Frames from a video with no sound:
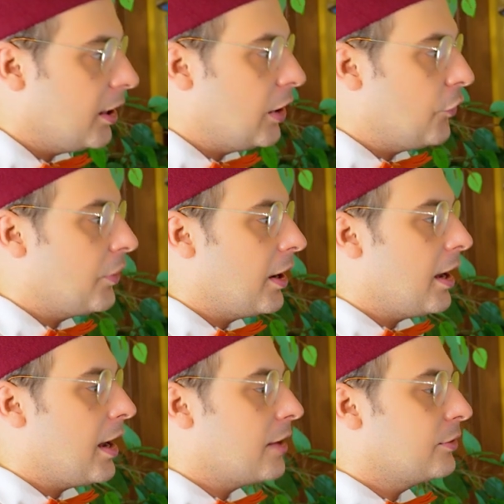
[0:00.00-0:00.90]

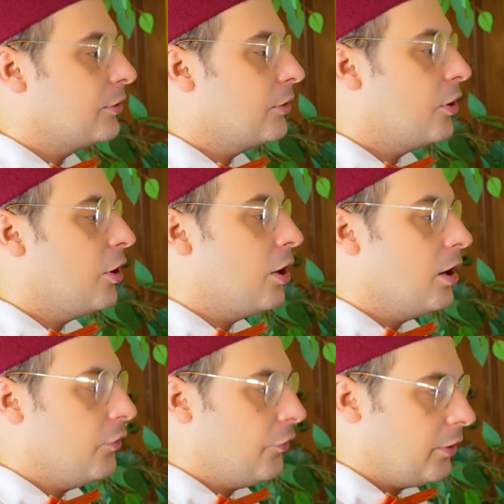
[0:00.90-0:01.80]
fa,
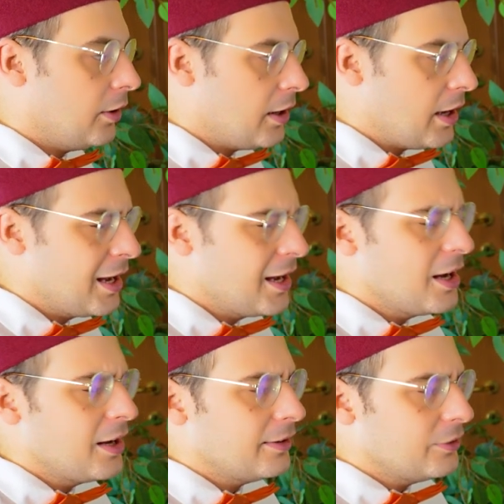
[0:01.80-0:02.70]
sol,
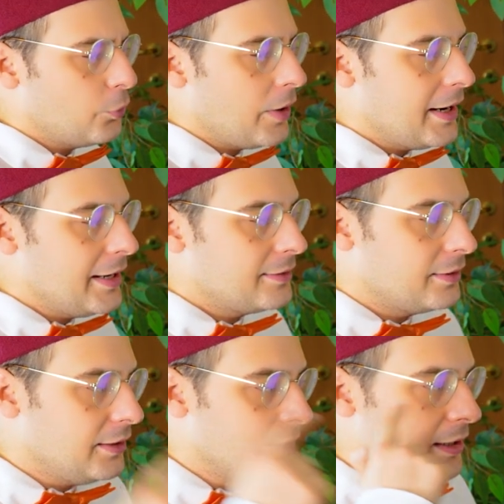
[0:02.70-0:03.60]
fa. This way it's
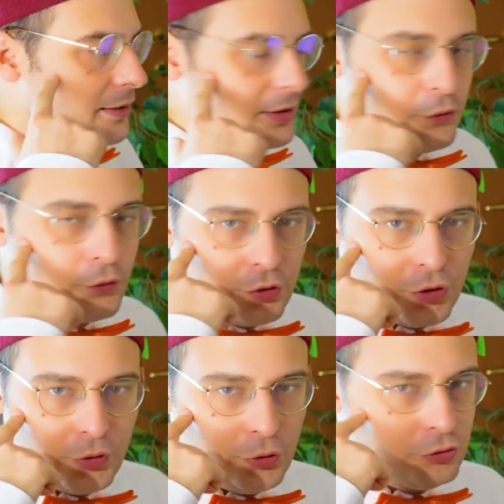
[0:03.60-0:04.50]
easy for
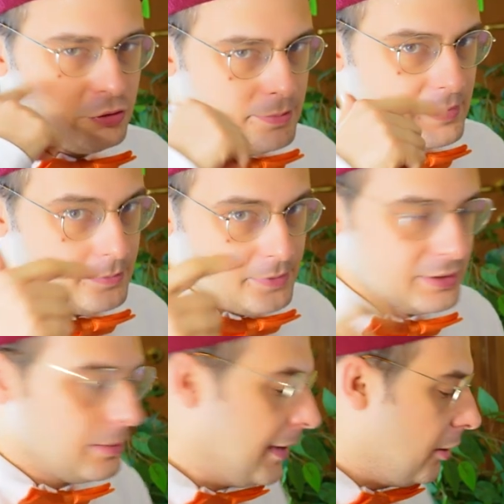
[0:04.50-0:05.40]
you to remember
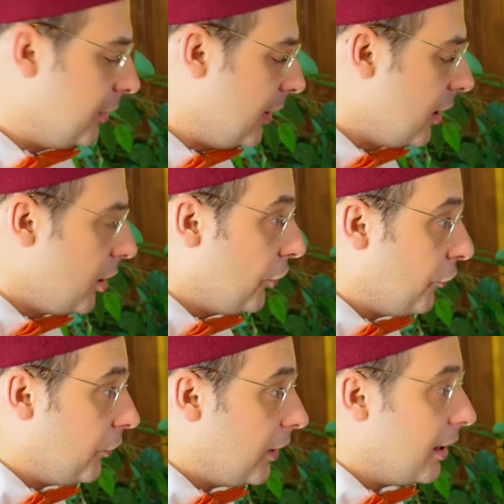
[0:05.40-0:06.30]
the melody.
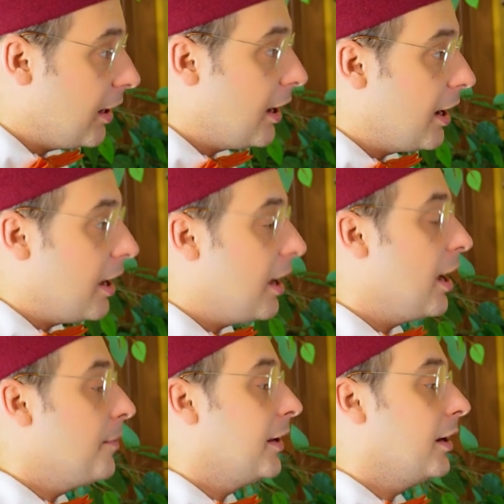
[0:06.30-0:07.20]
Fa,
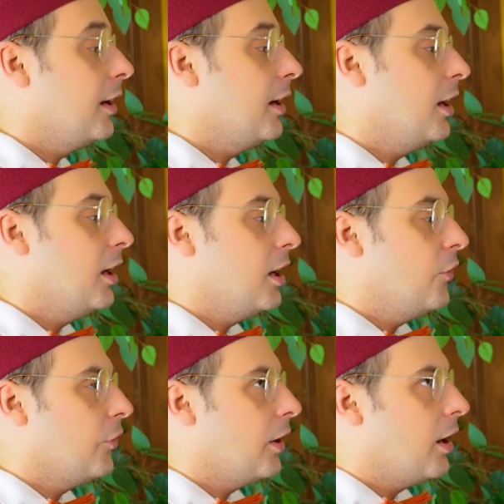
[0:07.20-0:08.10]
mi,
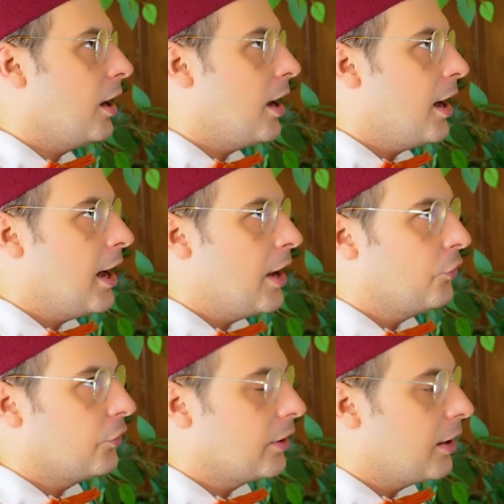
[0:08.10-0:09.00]
fa,
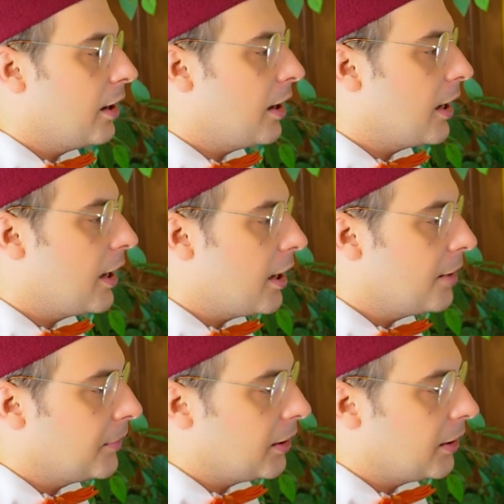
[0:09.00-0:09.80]
sol,